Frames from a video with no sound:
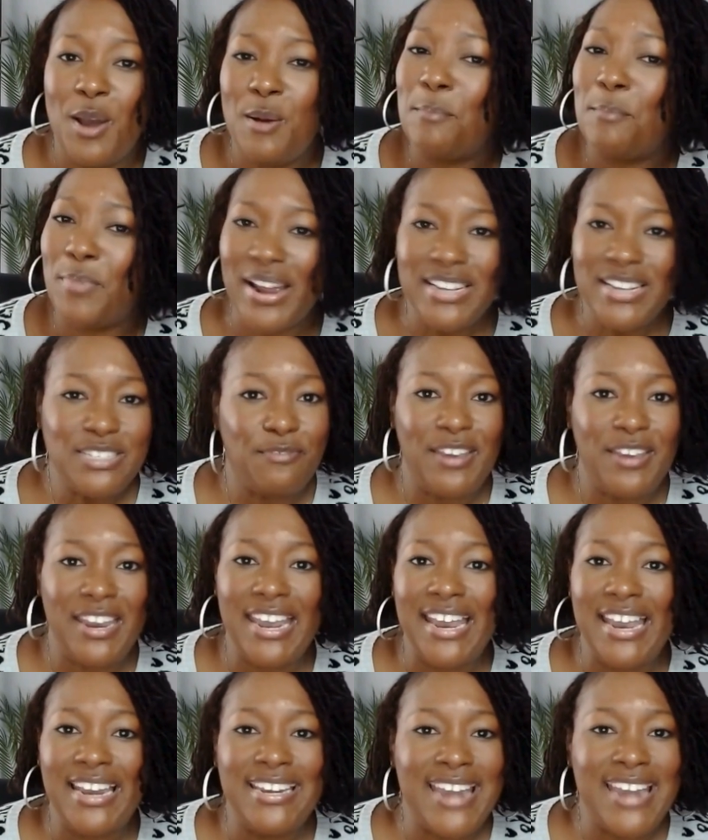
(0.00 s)

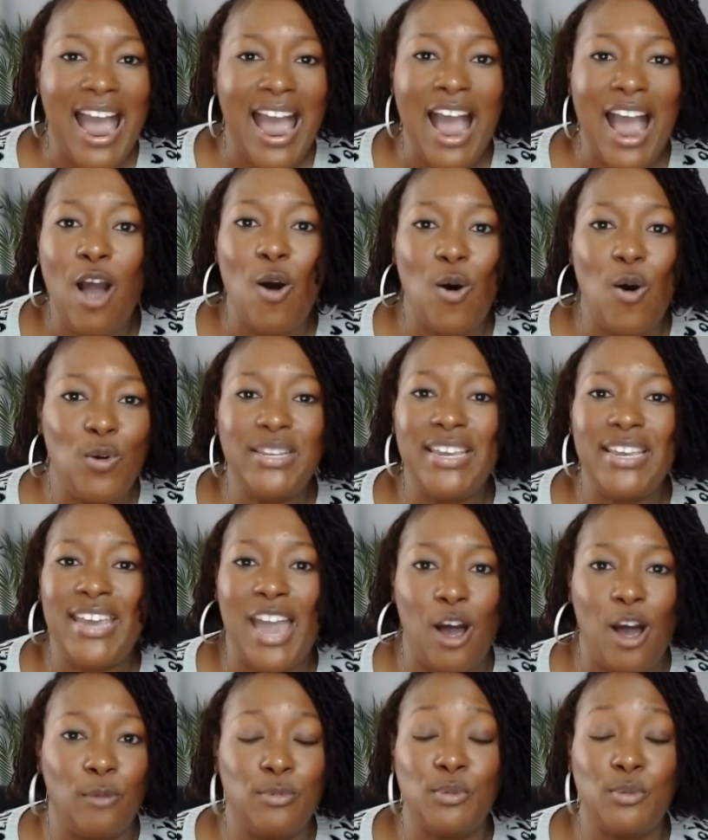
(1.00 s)
Breastfeeding not only
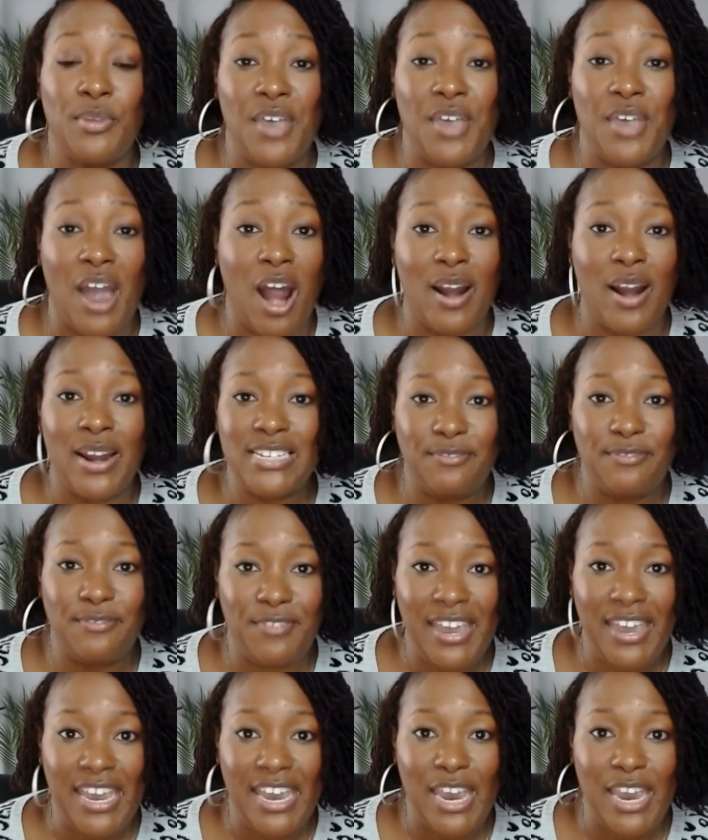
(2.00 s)
helps with
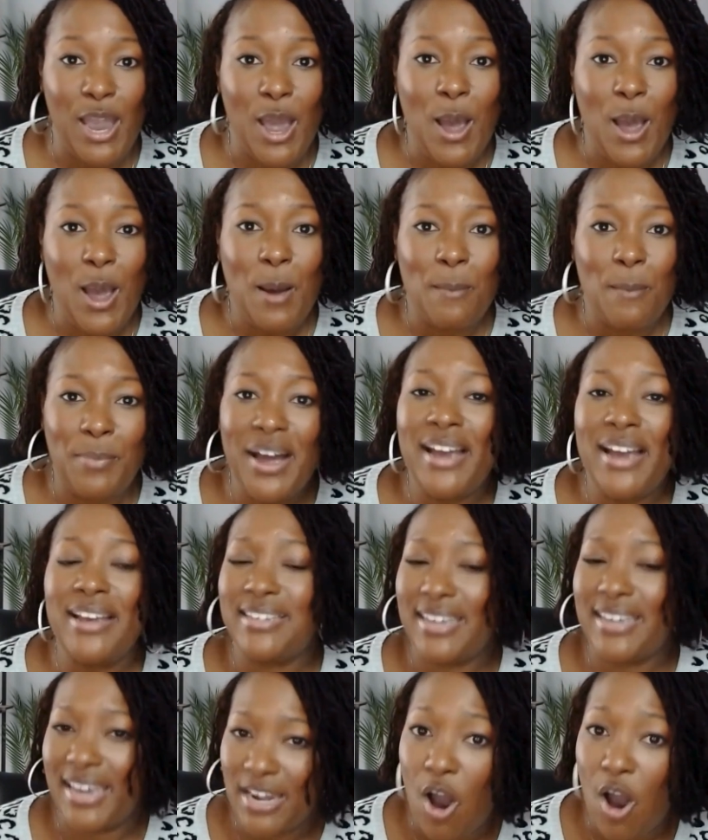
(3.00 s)
RSV,
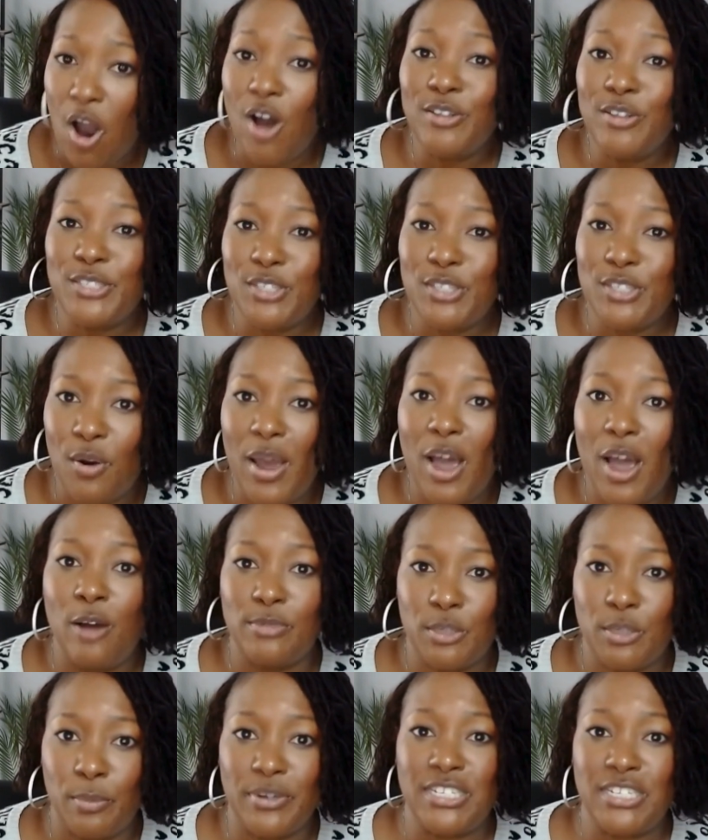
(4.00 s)
but can also
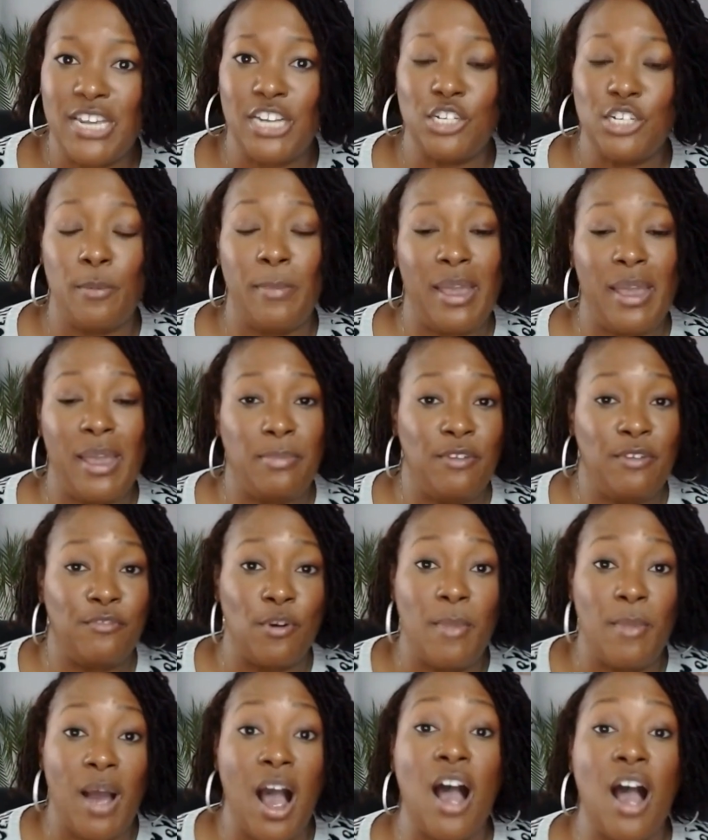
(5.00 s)
help to protect your baby
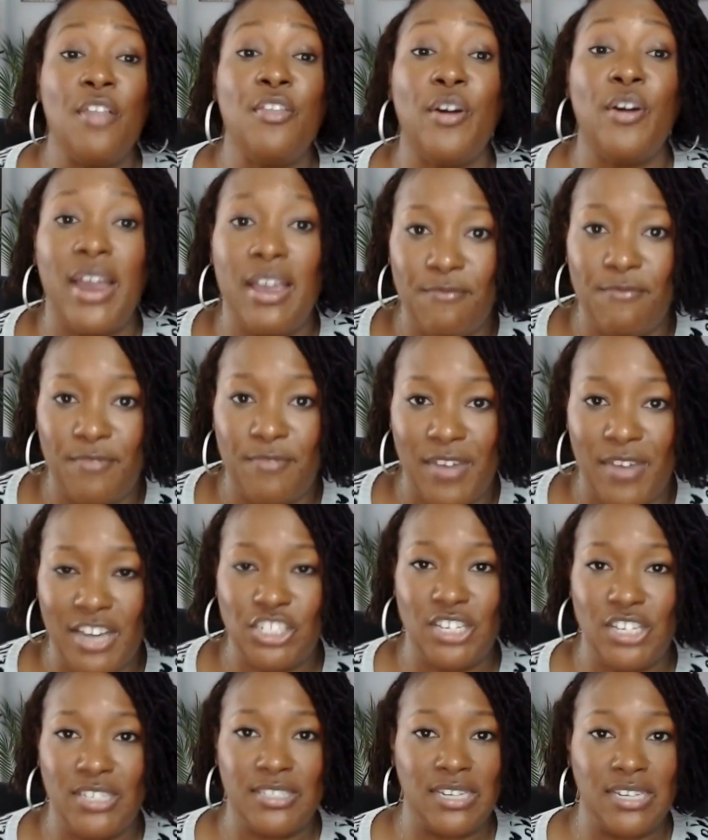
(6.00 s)
from other
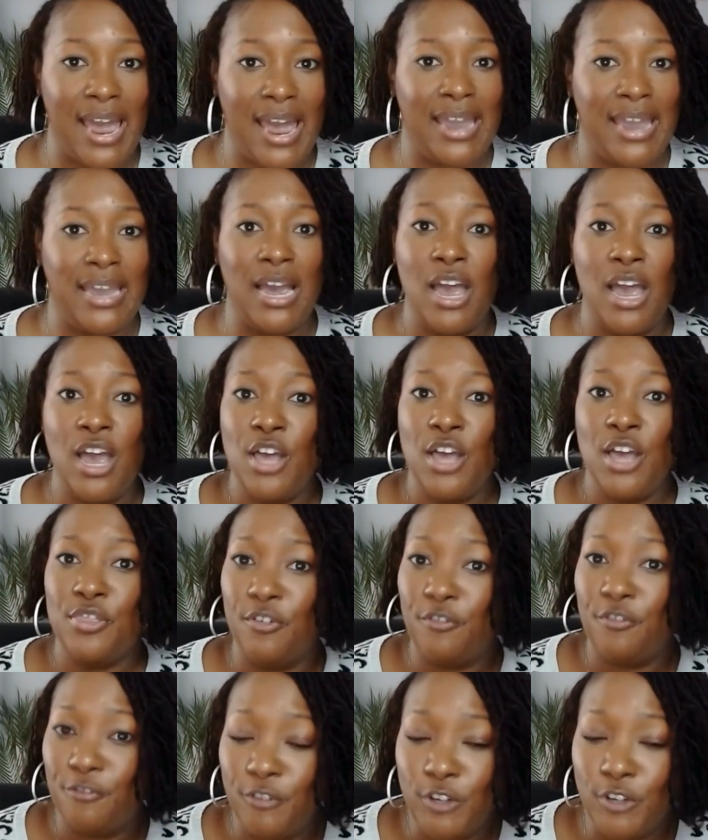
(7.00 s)
infections like the
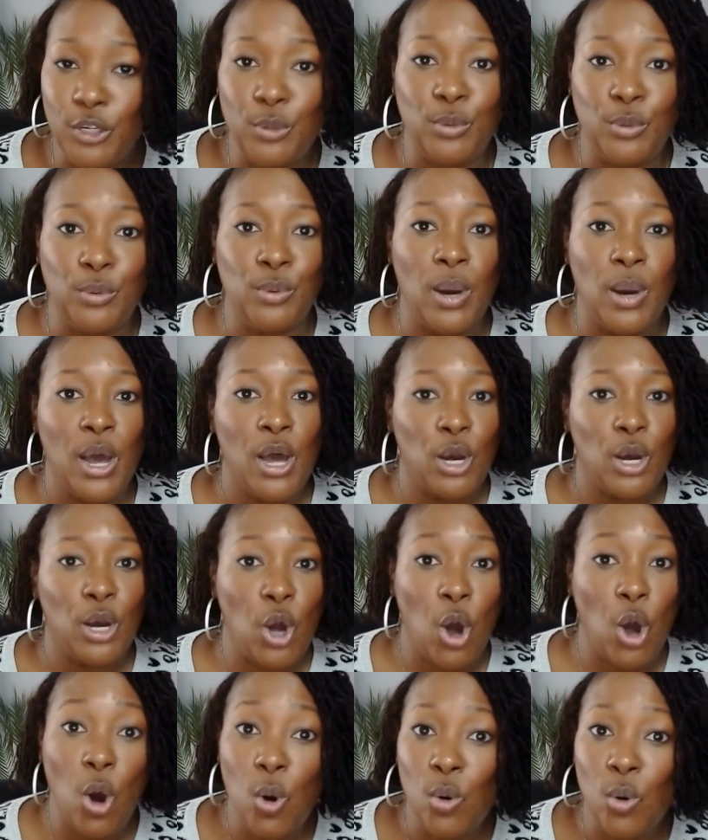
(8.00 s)
flu,
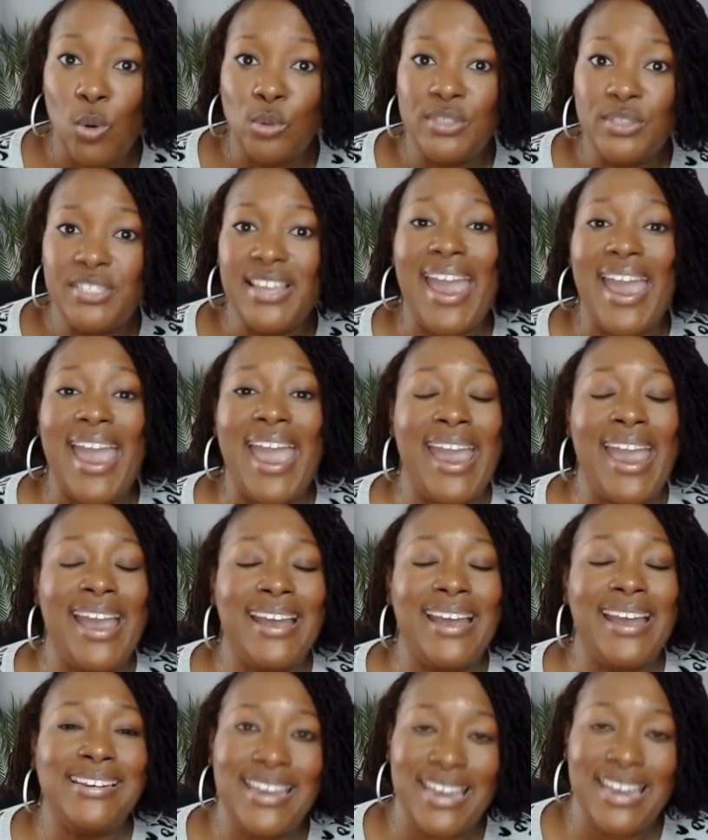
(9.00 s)
colds,
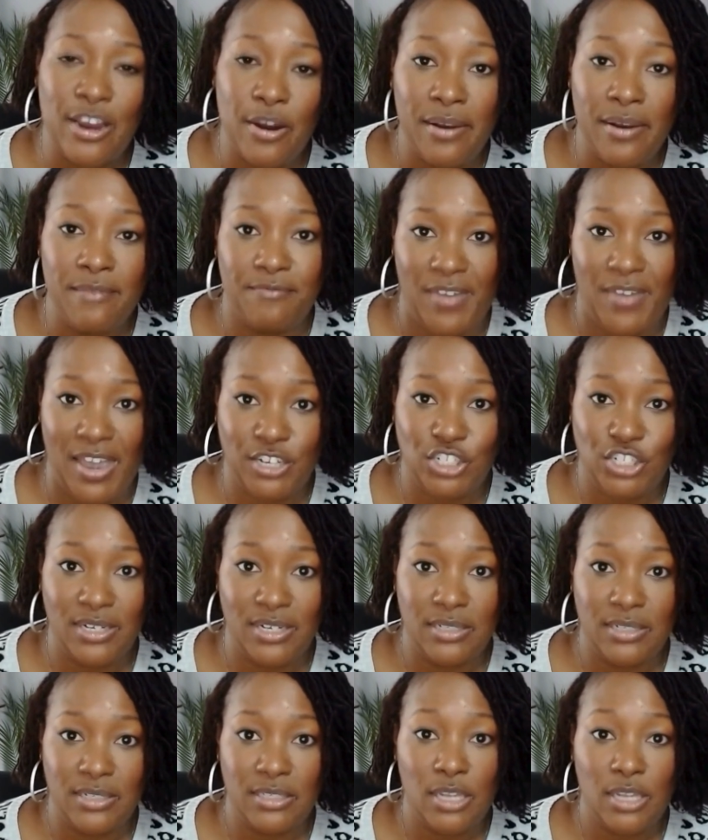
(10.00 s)
and ear
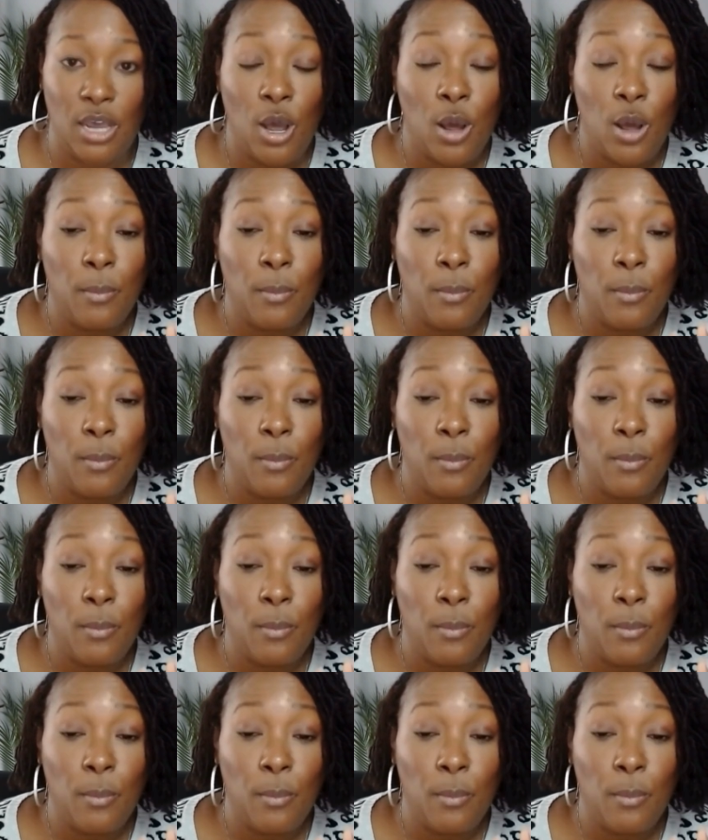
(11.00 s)
infections.